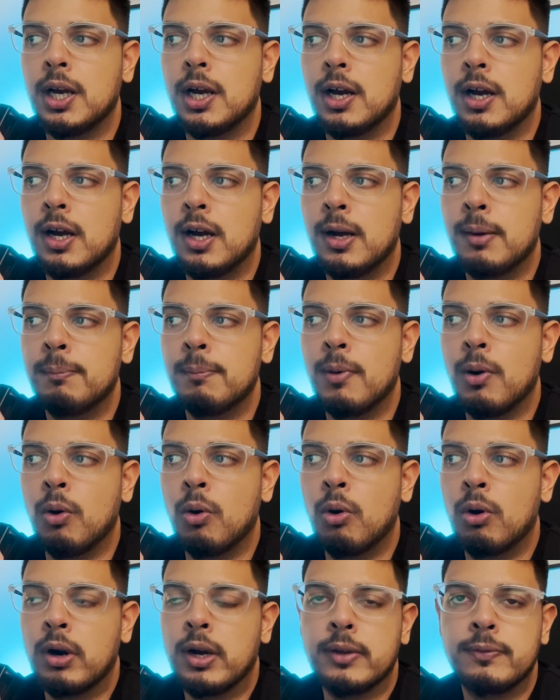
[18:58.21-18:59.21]

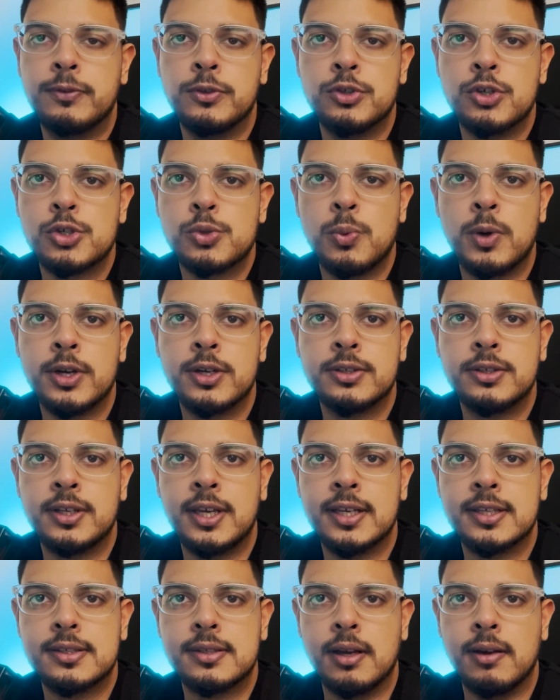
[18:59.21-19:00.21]
Or if you just wanted to
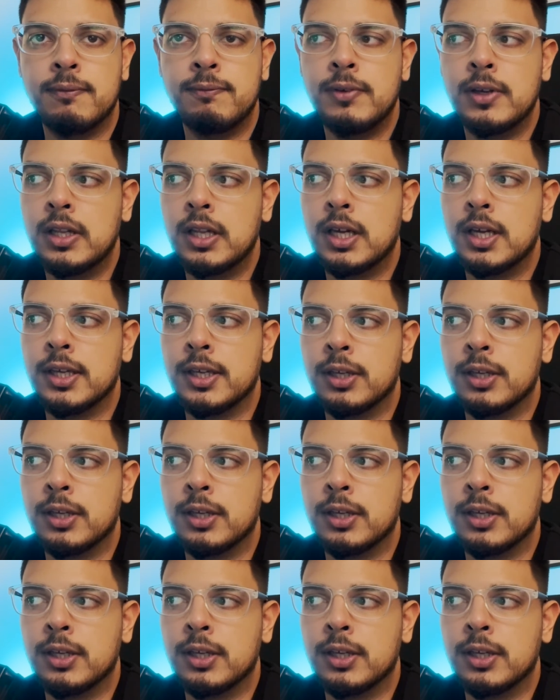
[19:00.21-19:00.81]
get a villa,